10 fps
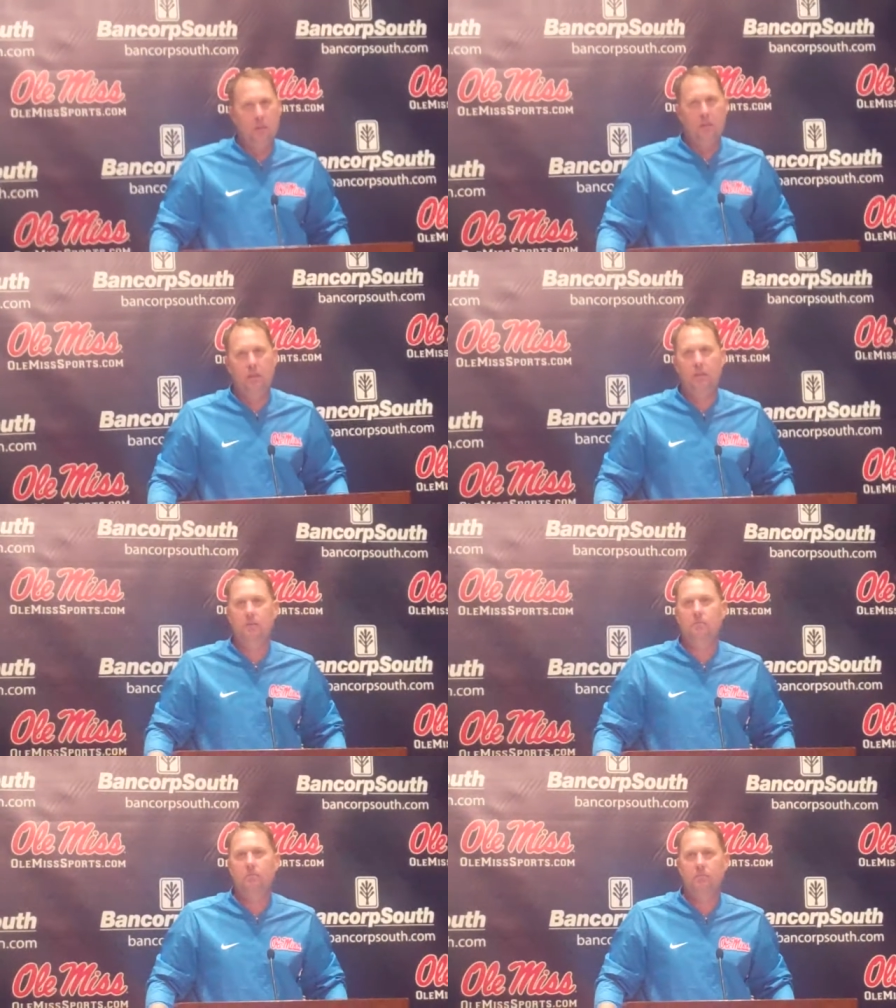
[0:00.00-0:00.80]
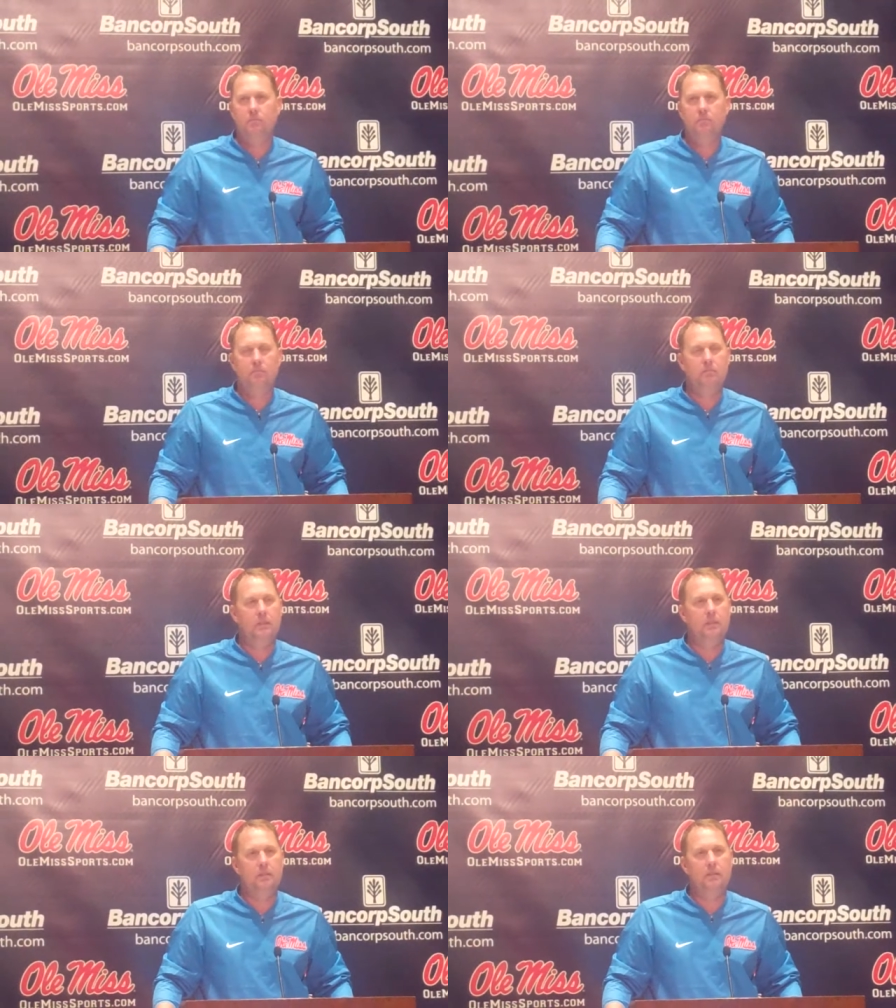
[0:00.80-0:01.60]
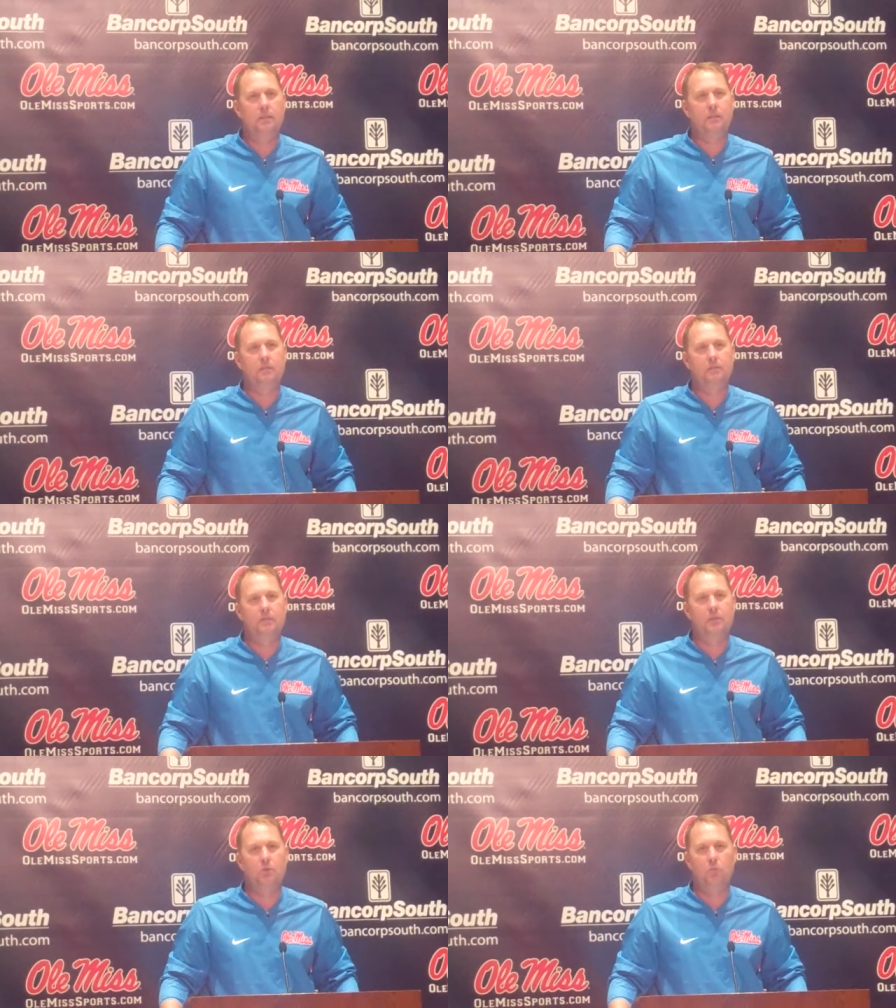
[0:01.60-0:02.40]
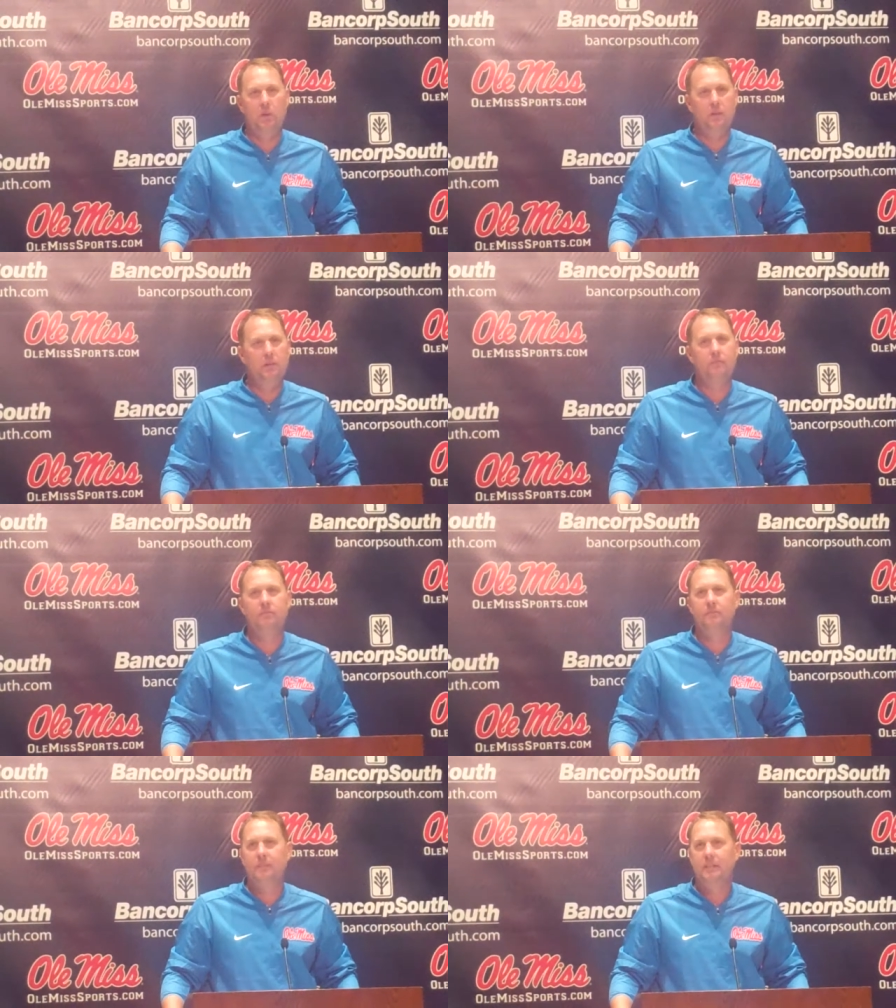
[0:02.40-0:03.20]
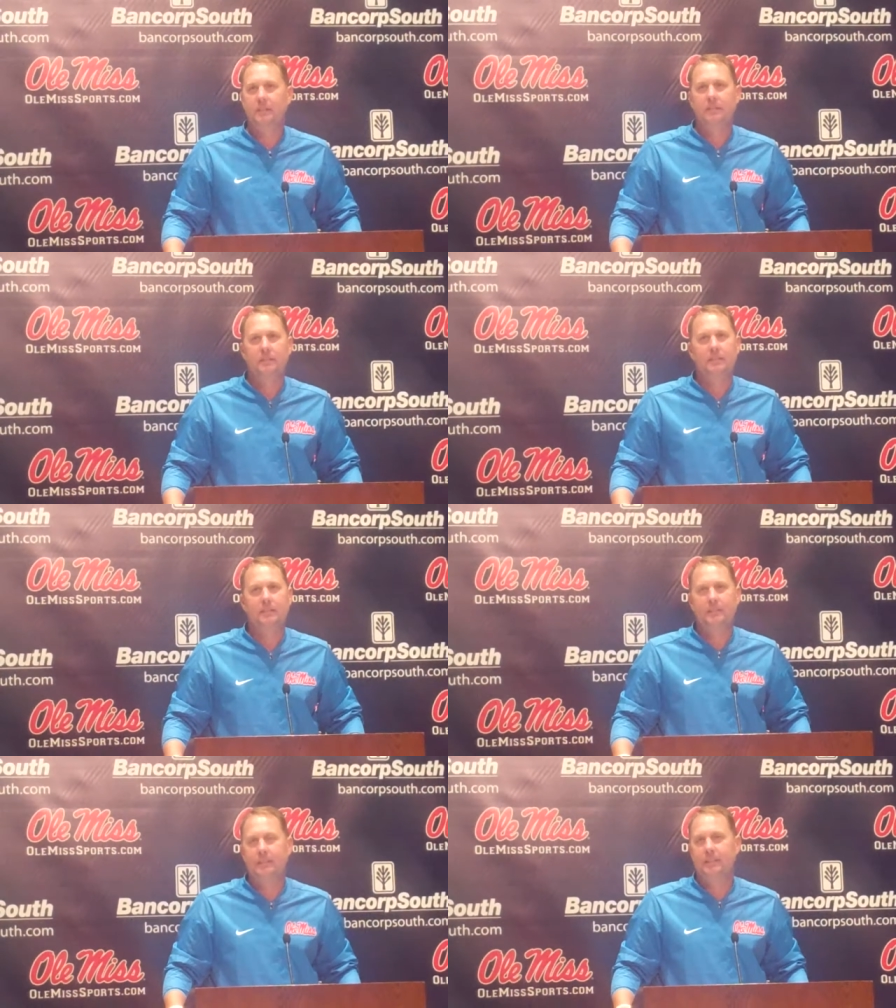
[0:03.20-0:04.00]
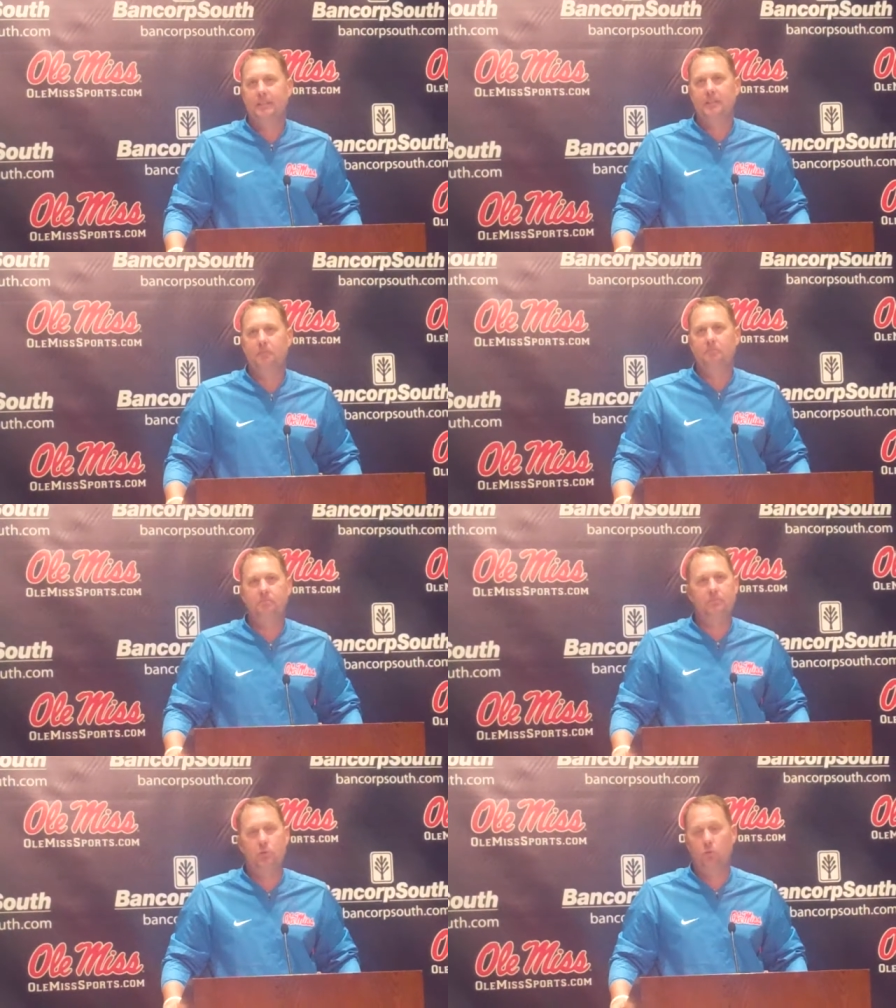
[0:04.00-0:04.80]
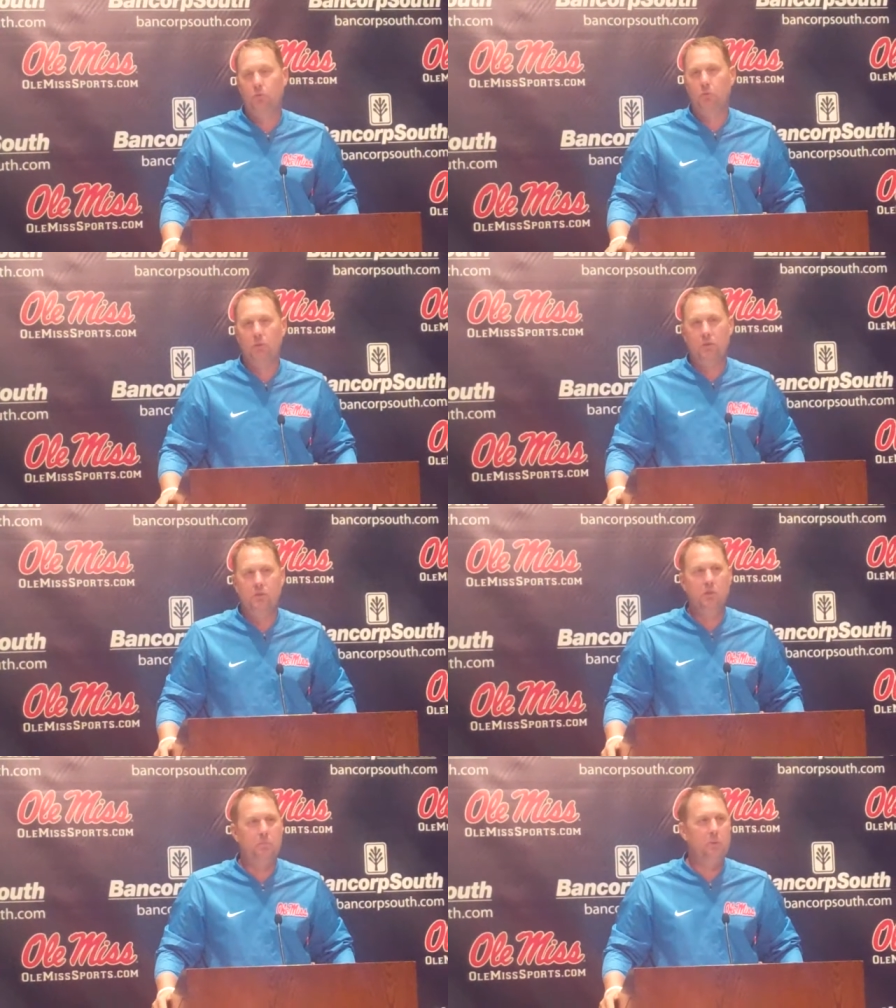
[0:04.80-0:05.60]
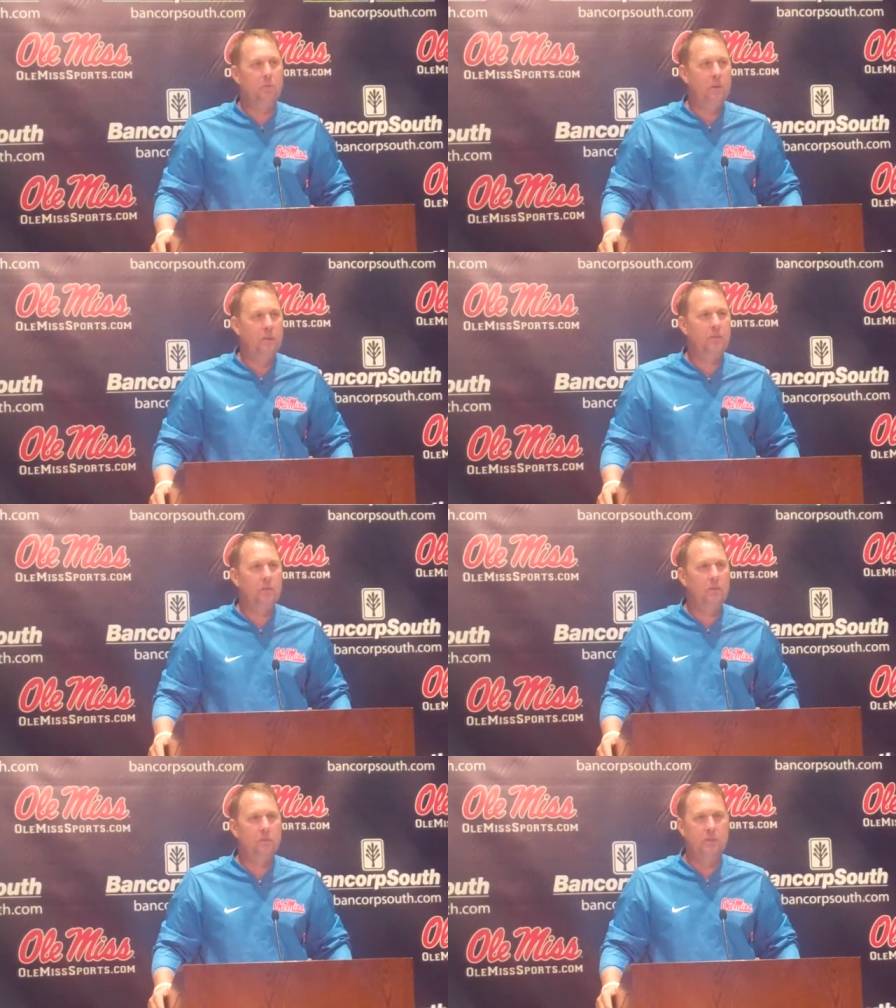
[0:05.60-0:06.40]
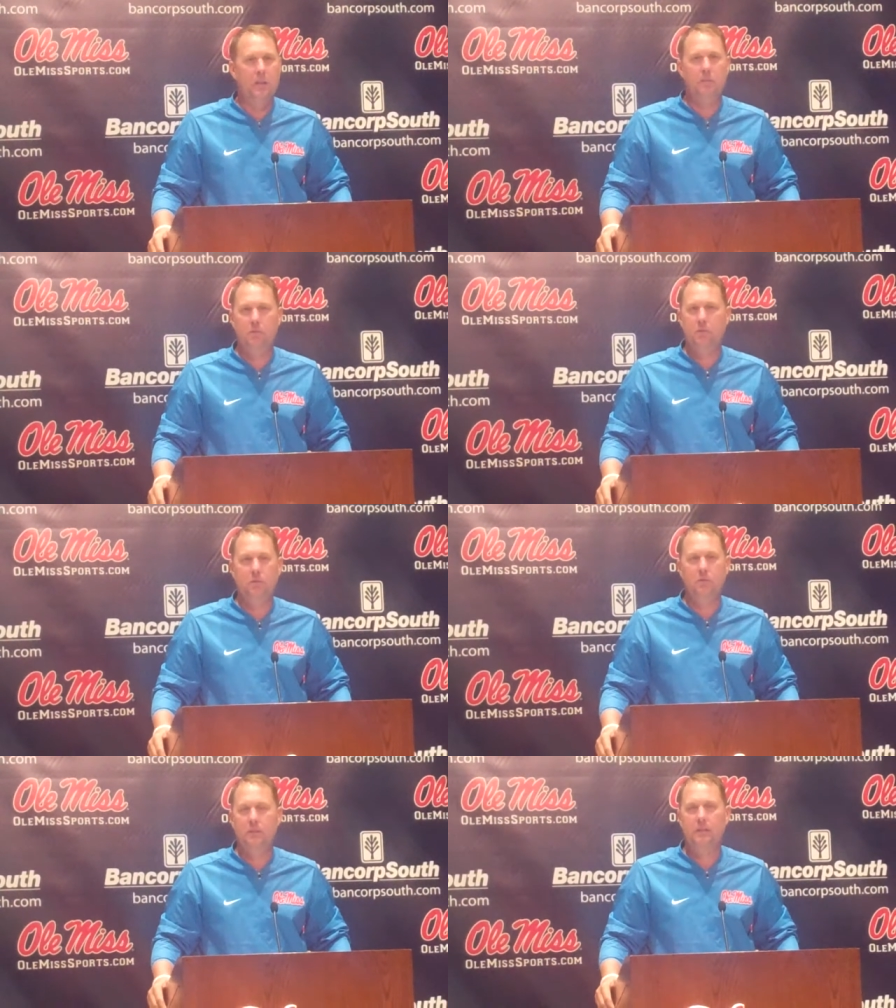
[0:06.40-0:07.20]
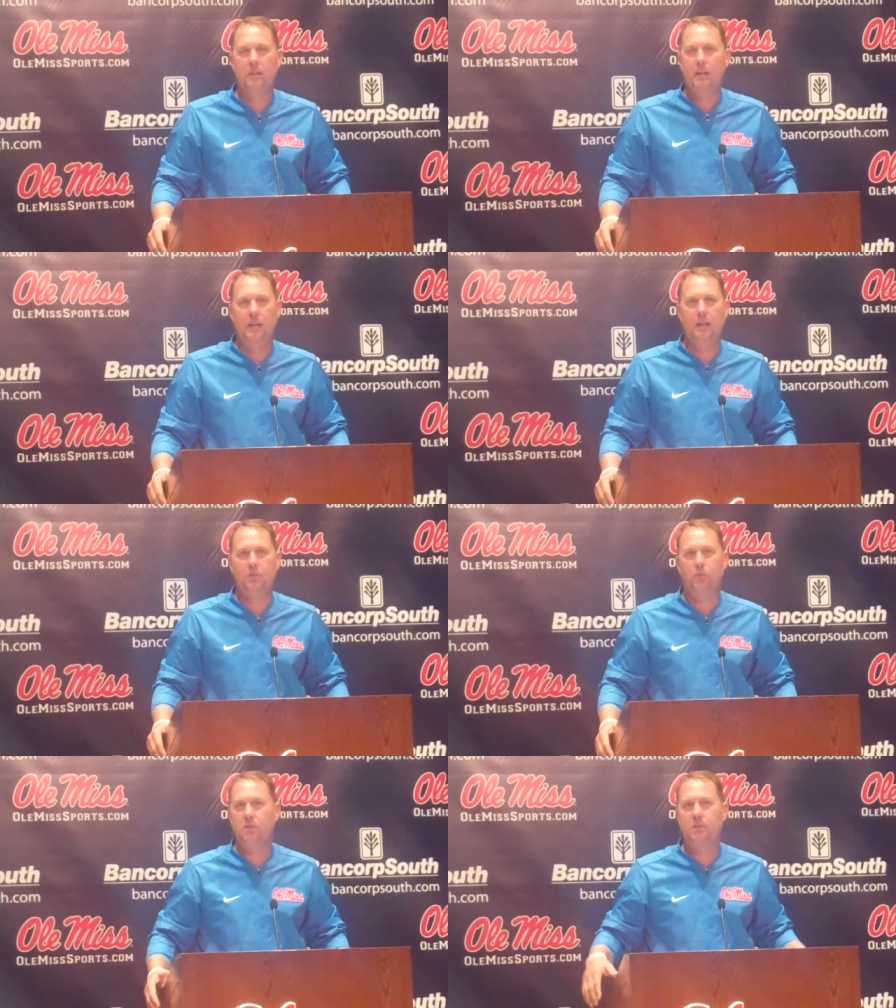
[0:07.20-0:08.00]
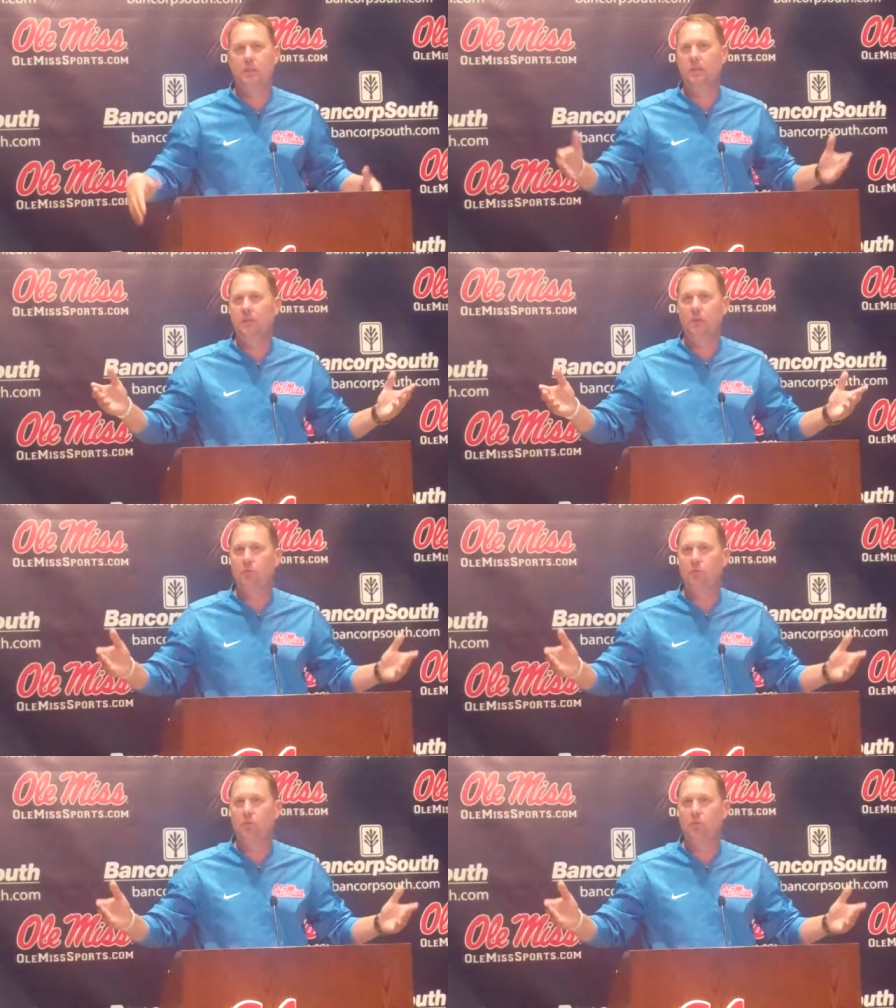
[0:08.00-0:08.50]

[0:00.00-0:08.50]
about Akeem and uh, and Sweeney. Um, Jordan Wilkins has been around a long time too, and I trust any of